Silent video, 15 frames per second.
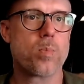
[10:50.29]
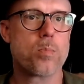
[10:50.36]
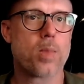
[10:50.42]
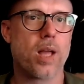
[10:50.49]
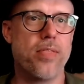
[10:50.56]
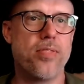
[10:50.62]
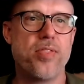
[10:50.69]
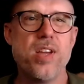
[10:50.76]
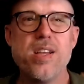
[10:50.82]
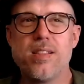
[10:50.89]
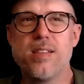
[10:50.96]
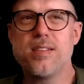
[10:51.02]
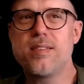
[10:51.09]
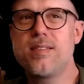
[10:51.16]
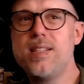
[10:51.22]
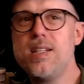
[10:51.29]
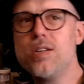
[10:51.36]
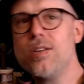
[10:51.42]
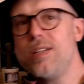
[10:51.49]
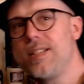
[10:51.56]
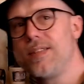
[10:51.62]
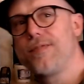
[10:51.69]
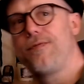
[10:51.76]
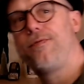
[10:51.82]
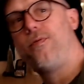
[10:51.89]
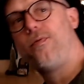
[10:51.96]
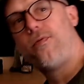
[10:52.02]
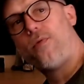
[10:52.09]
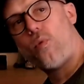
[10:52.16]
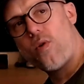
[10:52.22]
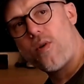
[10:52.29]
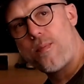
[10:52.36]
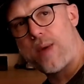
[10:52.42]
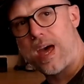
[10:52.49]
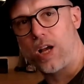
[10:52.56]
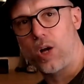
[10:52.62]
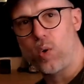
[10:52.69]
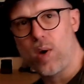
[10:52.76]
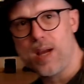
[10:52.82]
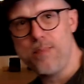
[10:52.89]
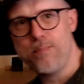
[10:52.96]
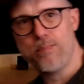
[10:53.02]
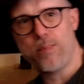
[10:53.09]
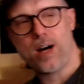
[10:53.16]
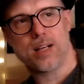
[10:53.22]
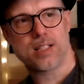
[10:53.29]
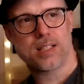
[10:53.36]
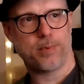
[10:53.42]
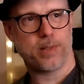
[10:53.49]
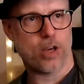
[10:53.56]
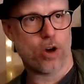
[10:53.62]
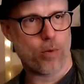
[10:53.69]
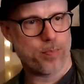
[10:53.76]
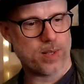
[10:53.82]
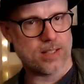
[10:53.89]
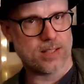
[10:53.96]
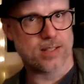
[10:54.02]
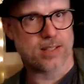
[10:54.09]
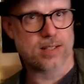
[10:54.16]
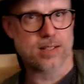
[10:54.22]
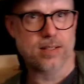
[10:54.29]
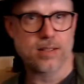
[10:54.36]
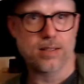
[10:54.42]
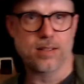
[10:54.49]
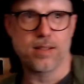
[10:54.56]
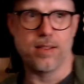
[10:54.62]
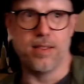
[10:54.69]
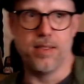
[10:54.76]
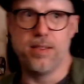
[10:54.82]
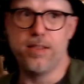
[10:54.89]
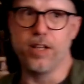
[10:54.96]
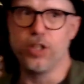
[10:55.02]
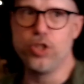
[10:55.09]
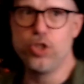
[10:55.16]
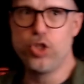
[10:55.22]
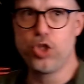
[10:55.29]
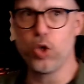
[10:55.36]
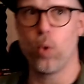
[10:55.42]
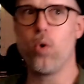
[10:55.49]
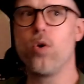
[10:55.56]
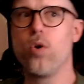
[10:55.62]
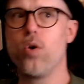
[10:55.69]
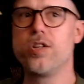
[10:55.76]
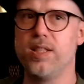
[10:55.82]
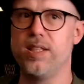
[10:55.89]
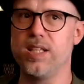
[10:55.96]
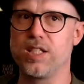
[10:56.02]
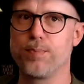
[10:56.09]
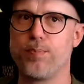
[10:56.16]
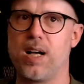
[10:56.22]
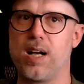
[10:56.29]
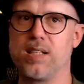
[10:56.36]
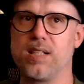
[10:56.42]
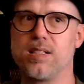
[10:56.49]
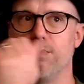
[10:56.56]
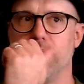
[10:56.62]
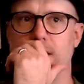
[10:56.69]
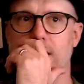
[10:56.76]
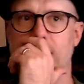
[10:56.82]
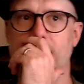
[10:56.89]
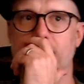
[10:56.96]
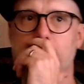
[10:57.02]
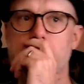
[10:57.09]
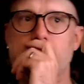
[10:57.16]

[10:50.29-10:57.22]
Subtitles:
I think the series format quite possibly opens the door to this possibility.